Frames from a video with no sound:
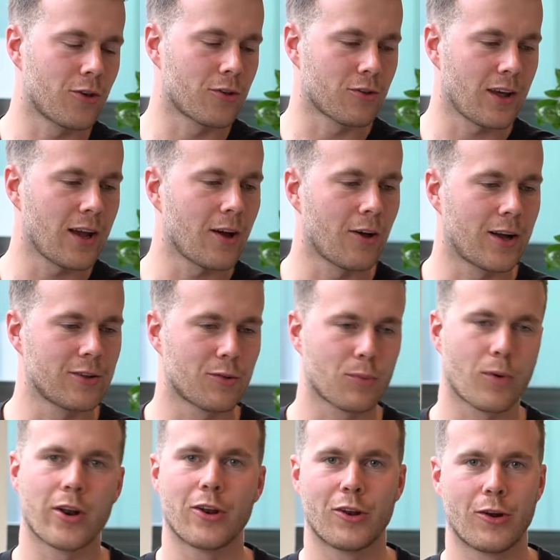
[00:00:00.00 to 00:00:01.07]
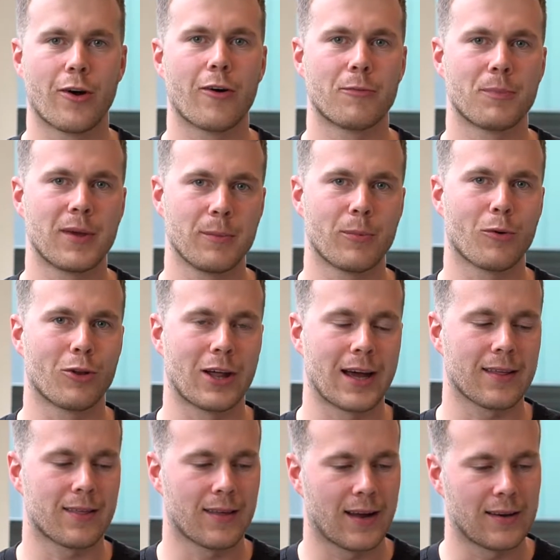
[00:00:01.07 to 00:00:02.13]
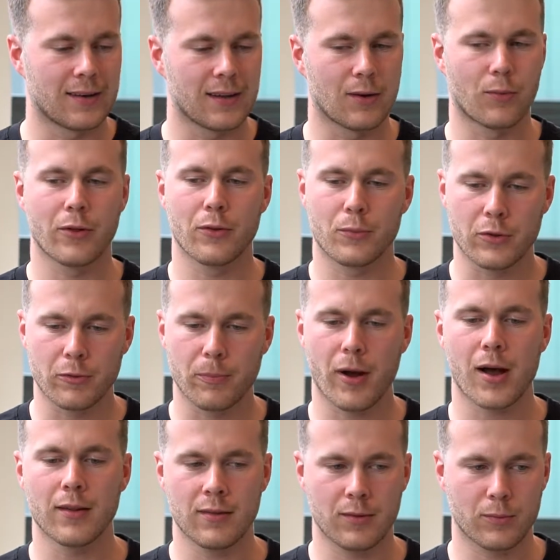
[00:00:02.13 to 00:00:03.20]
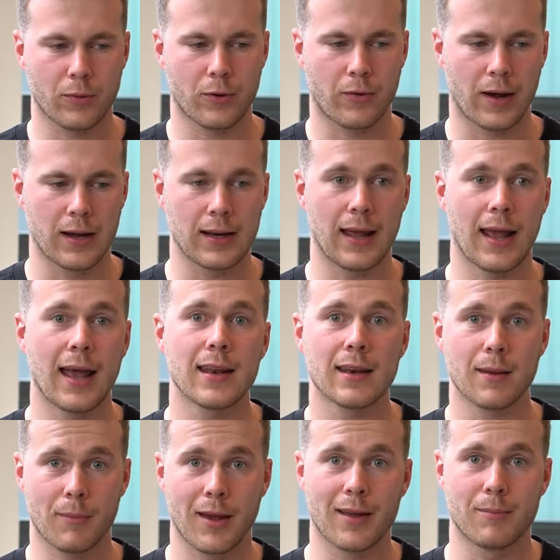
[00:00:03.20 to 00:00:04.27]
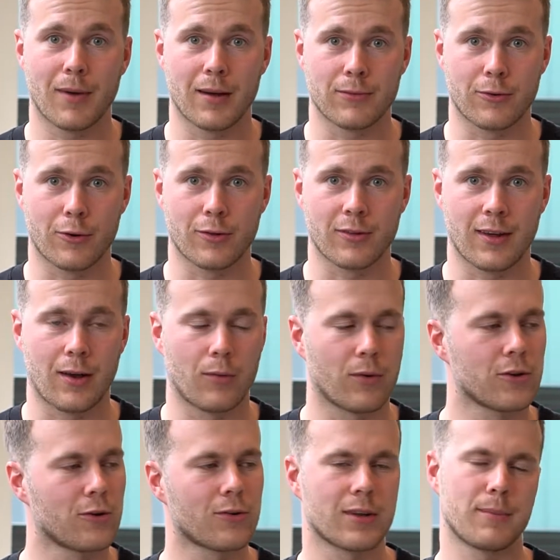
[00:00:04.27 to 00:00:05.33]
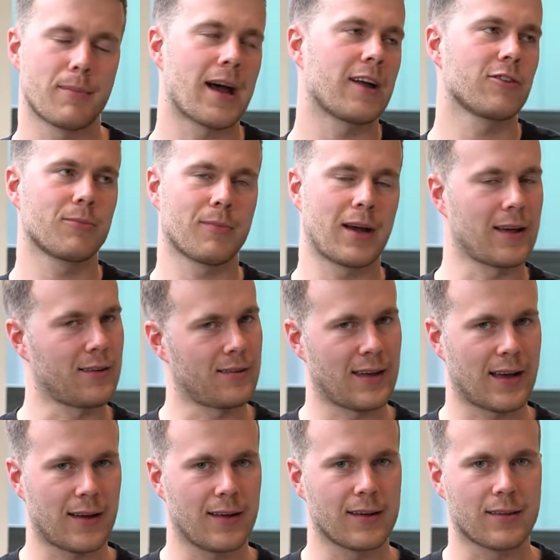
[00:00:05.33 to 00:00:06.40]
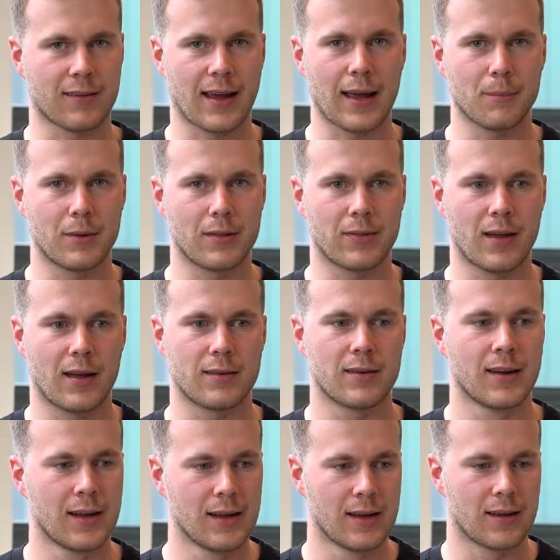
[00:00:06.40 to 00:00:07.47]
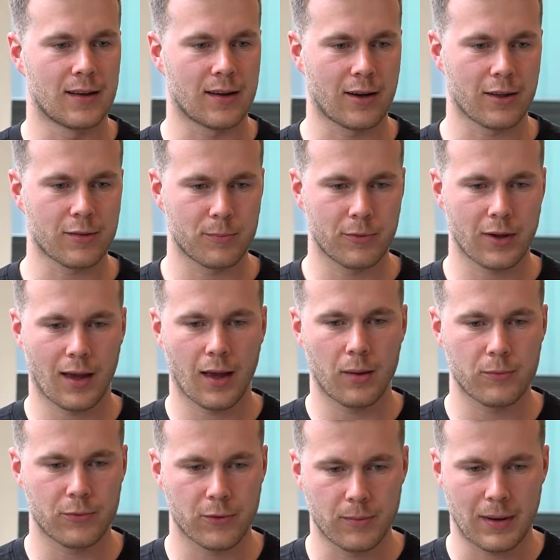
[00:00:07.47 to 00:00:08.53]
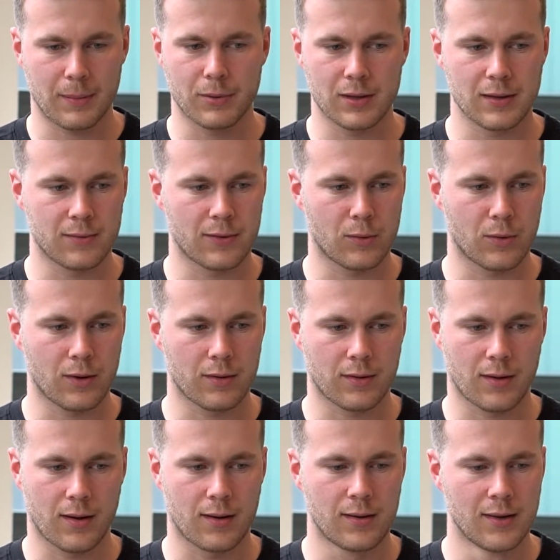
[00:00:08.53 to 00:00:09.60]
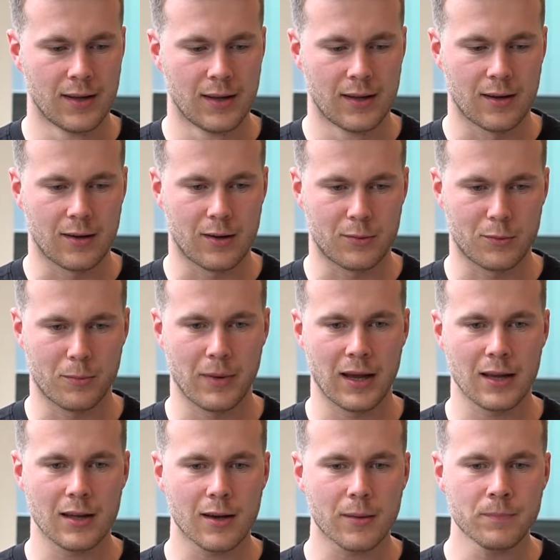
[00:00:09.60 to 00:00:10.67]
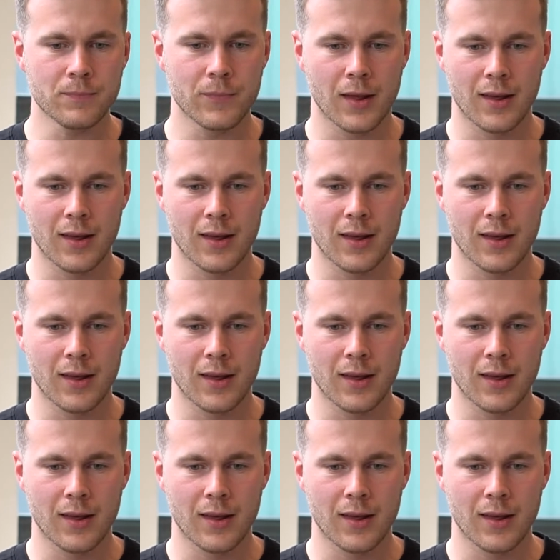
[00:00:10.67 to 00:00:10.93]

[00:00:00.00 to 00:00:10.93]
sale. I just wanted to know if people liked the idea. Well, the responses were great, and I made my first sale. Well, you can imagine my excitement then. A customer came from, I believe it was Romania,